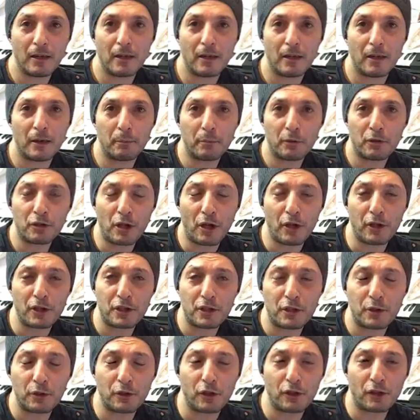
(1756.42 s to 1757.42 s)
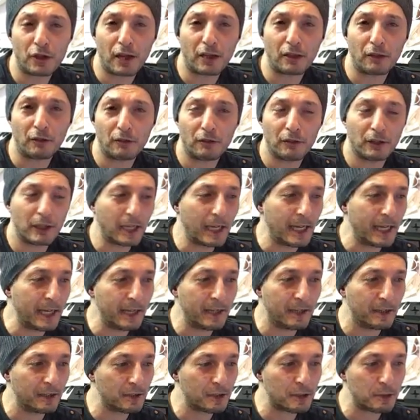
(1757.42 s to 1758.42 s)
Persona Studio channel
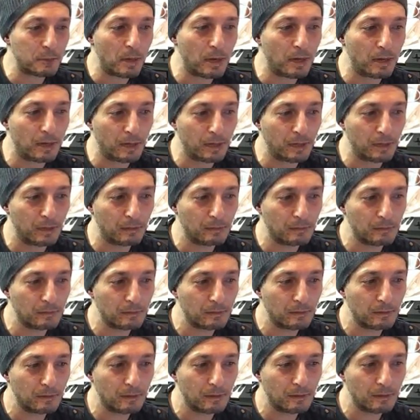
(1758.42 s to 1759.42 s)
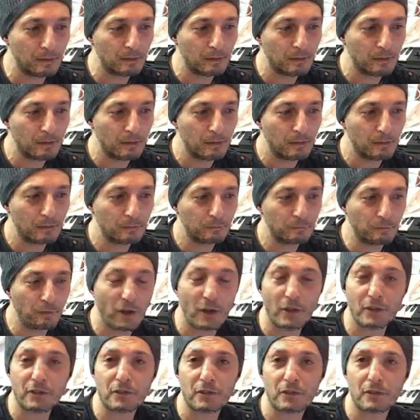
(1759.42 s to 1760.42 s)
is my
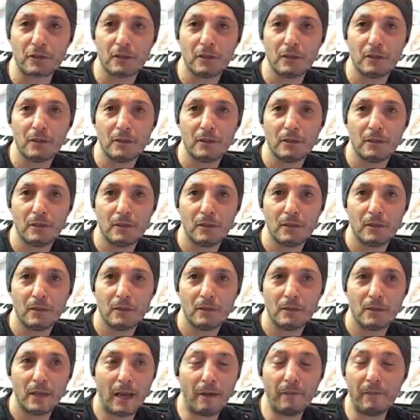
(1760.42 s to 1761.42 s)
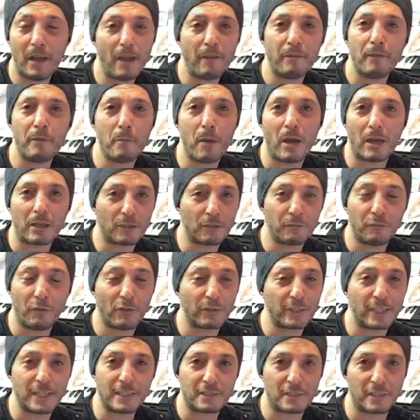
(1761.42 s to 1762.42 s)
first. Every microphone
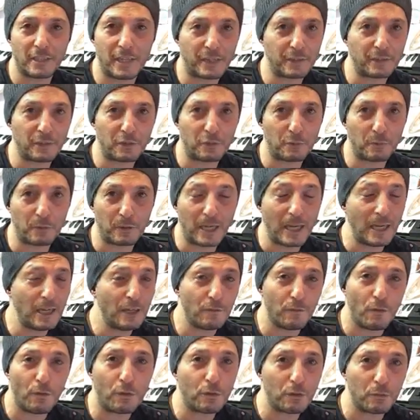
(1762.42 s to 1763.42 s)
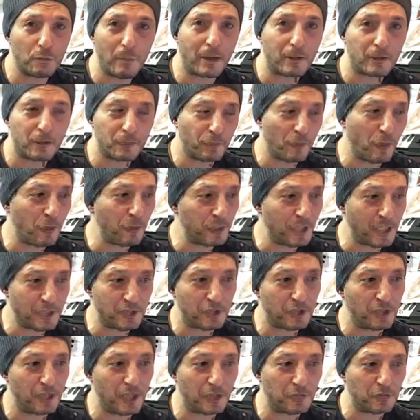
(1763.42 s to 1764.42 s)
gets connected to it. Any vocal microphone gets
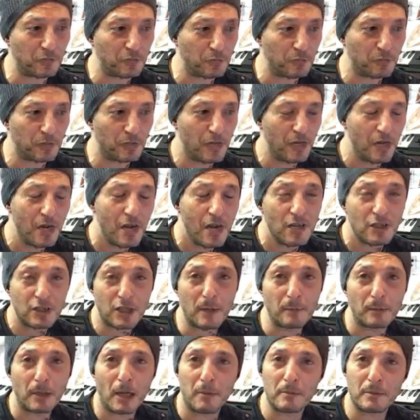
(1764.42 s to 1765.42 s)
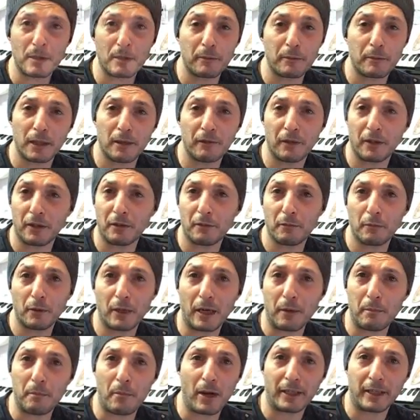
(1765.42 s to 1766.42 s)
connected to it. Sometimes even when I'm
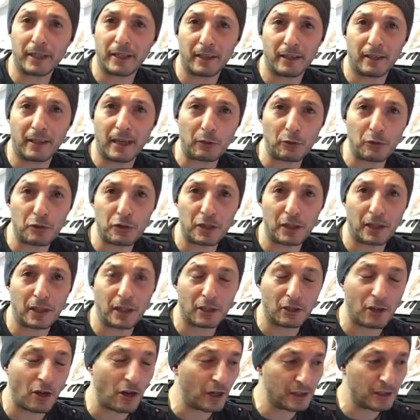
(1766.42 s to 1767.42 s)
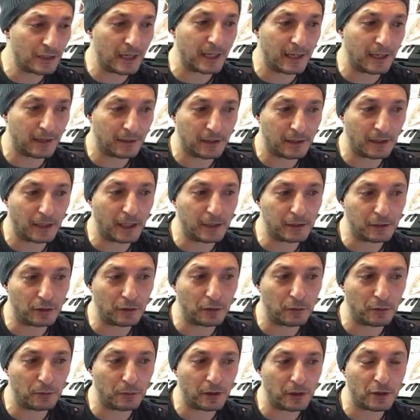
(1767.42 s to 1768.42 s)
miking acoustic guitars, they get connected
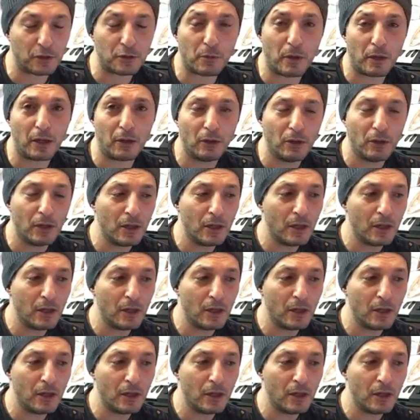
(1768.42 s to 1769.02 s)
to it as well.